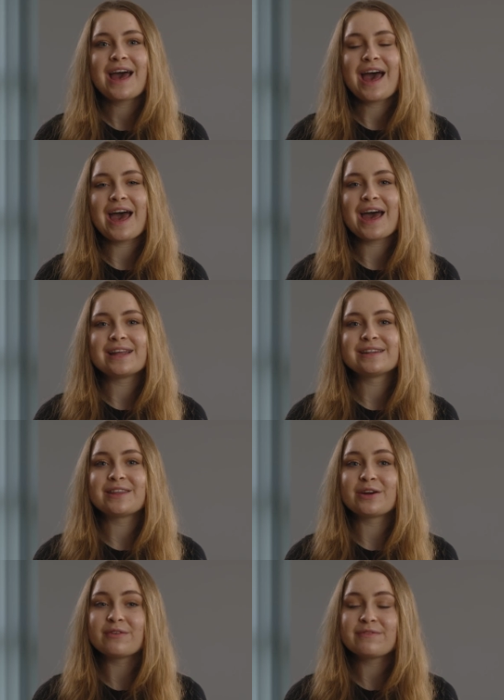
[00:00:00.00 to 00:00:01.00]
and
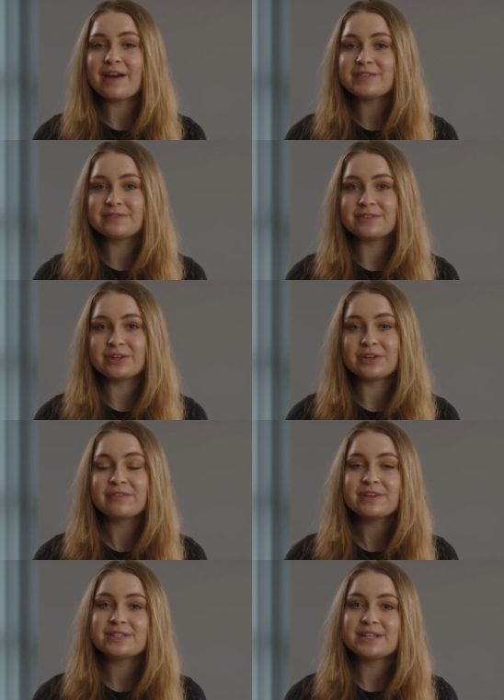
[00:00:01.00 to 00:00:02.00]
there are five different
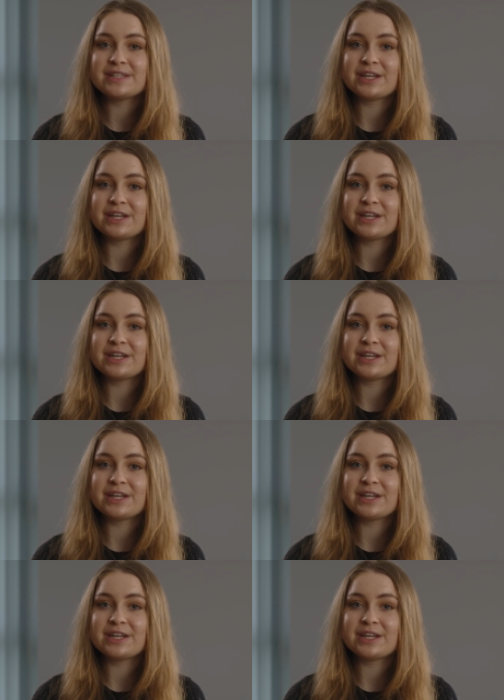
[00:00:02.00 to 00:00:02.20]
universities